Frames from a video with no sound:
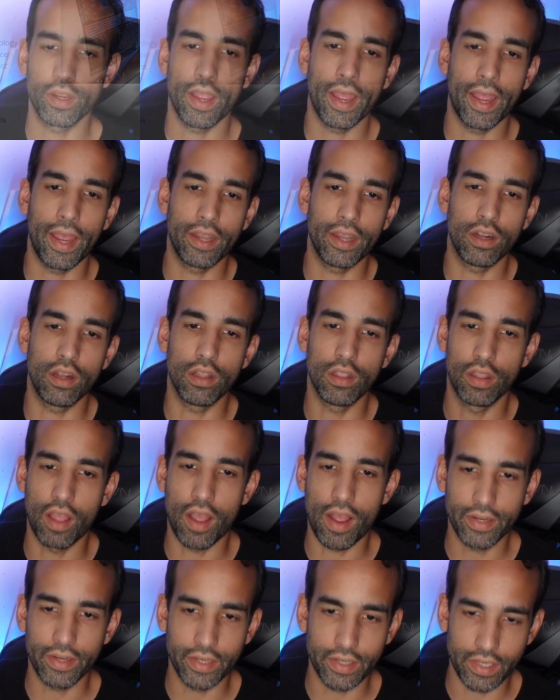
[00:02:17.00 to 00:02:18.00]
at
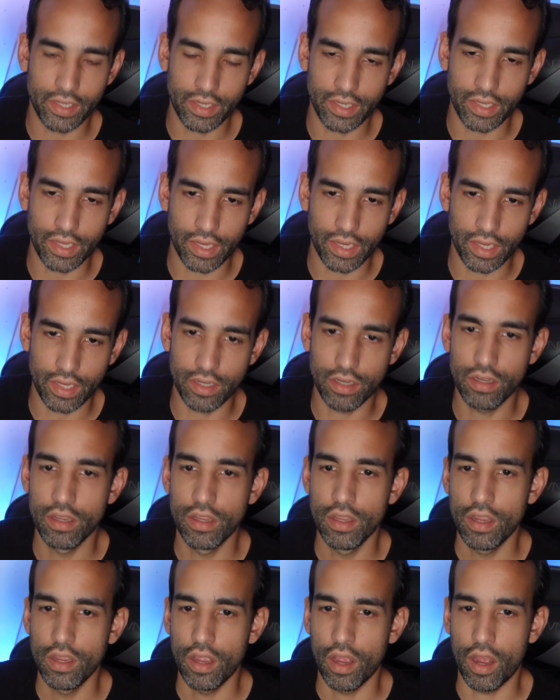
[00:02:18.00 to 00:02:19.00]
unlocking it again.
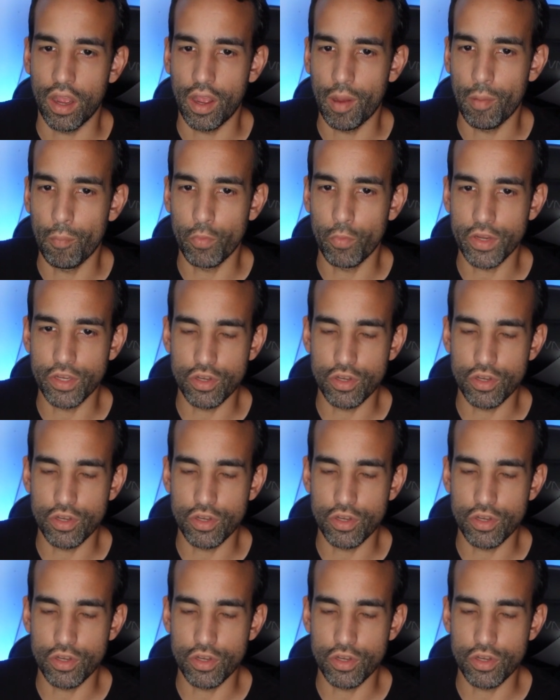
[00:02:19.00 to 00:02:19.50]
We